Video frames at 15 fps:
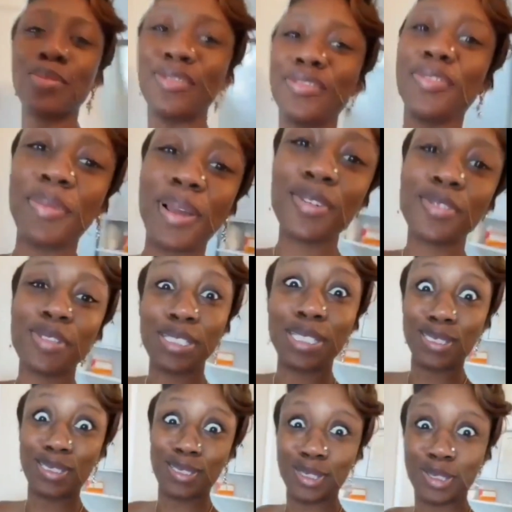moving. My house is
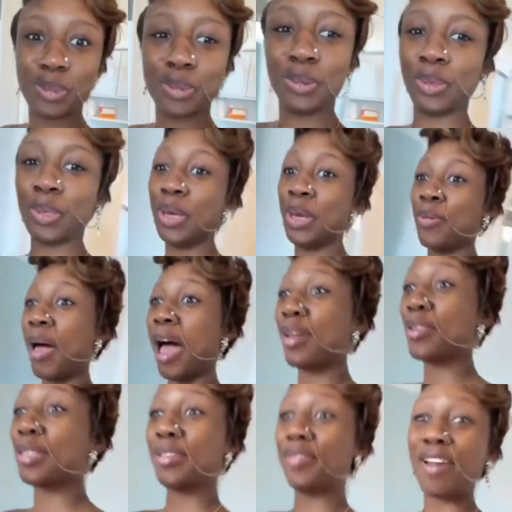a shithole. My
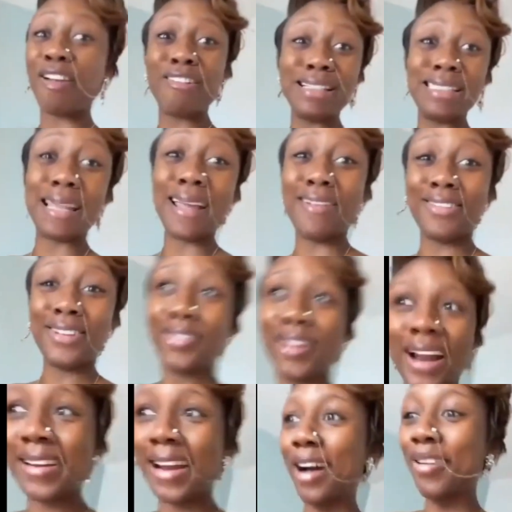house is very dairy
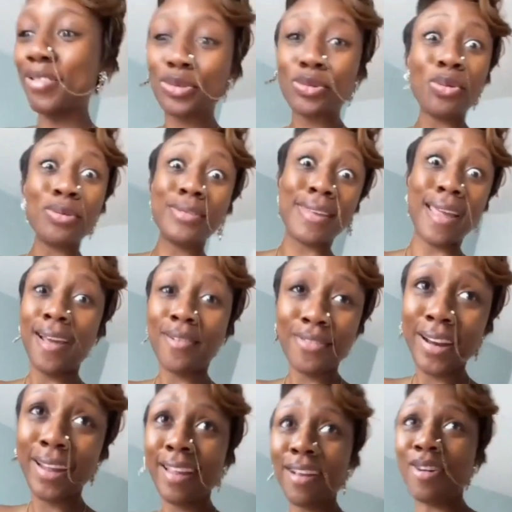right now. It's so
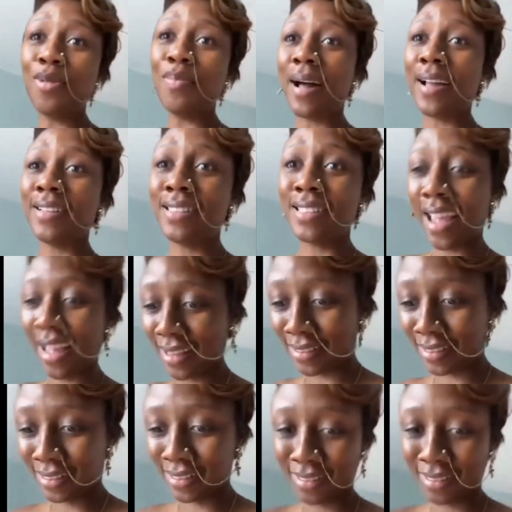dairy all my days.